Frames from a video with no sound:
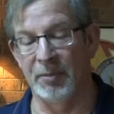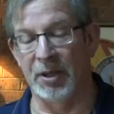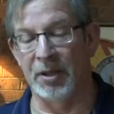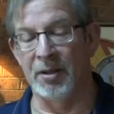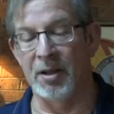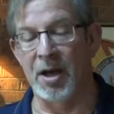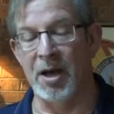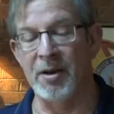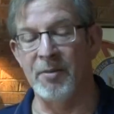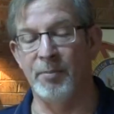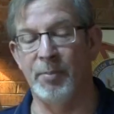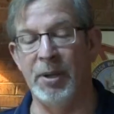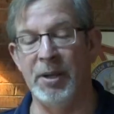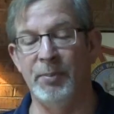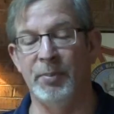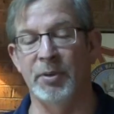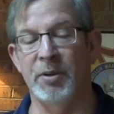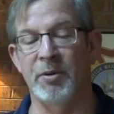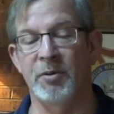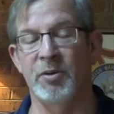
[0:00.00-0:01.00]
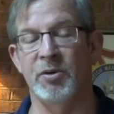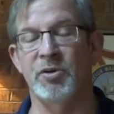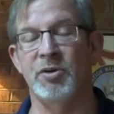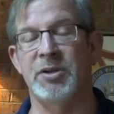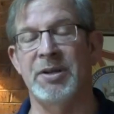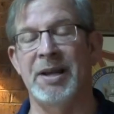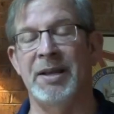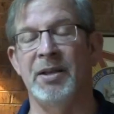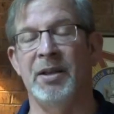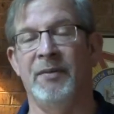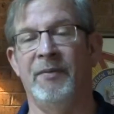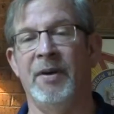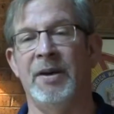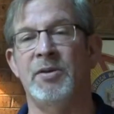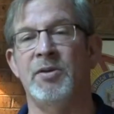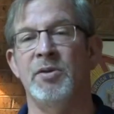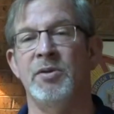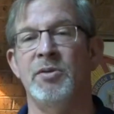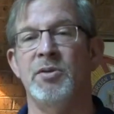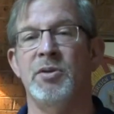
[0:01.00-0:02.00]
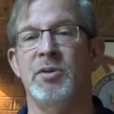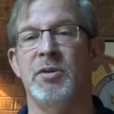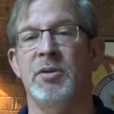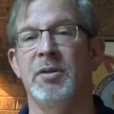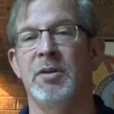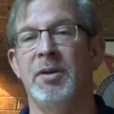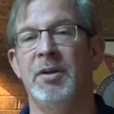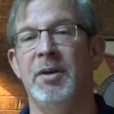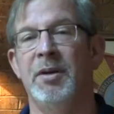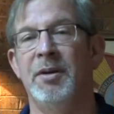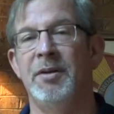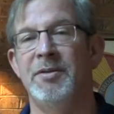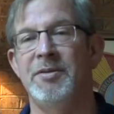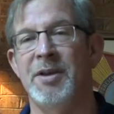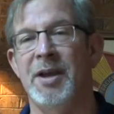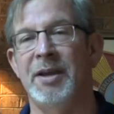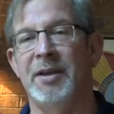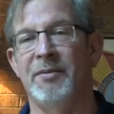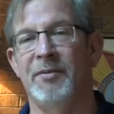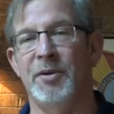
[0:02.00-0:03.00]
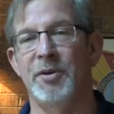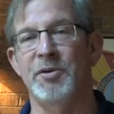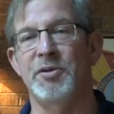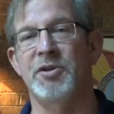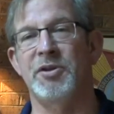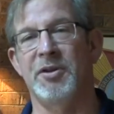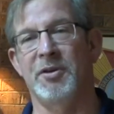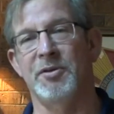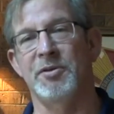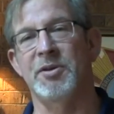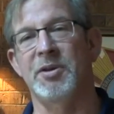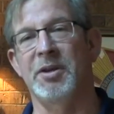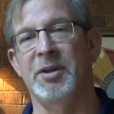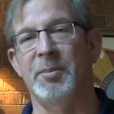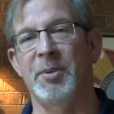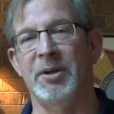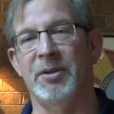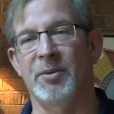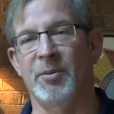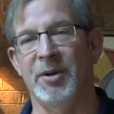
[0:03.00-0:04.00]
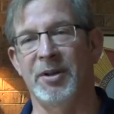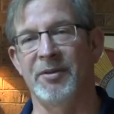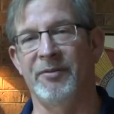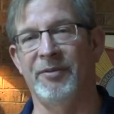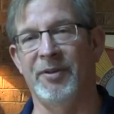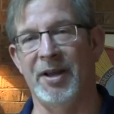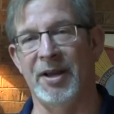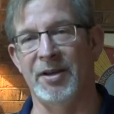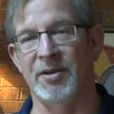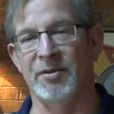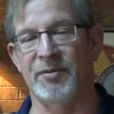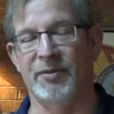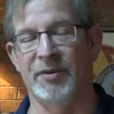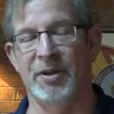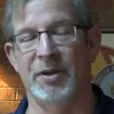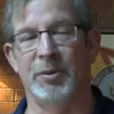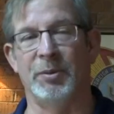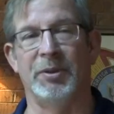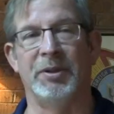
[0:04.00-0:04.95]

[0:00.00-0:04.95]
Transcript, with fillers: A lot of people don't understand that veterans take it very seriously about the way the flag is flown.